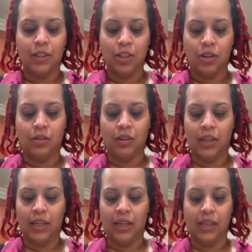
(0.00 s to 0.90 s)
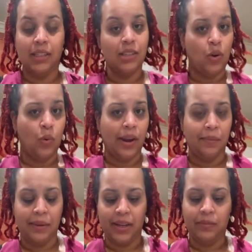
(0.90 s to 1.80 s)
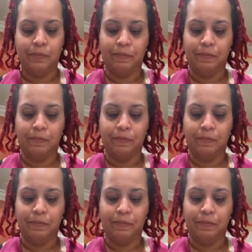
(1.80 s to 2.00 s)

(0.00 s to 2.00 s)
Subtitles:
so he eats quite a bit.